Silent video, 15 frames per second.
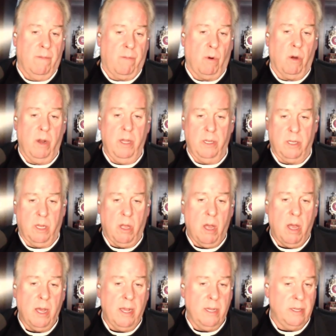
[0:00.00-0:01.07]
for as
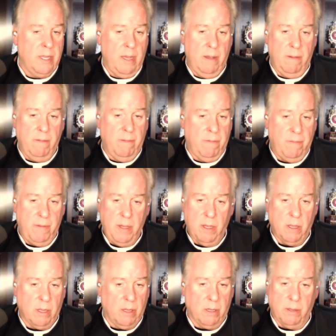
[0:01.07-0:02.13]
long as they
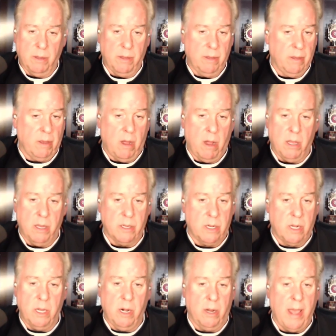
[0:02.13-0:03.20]
feel all is
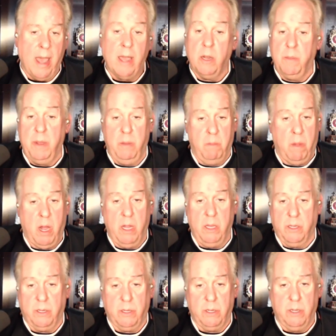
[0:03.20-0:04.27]
clear. That could be
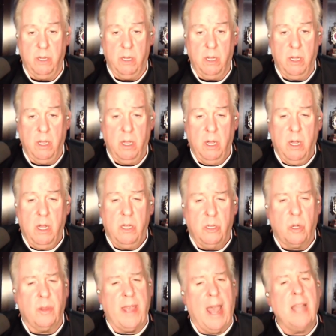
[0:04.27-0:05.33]
months. Yeah.
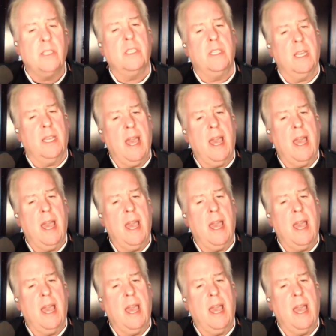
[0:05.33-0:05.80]
So that's the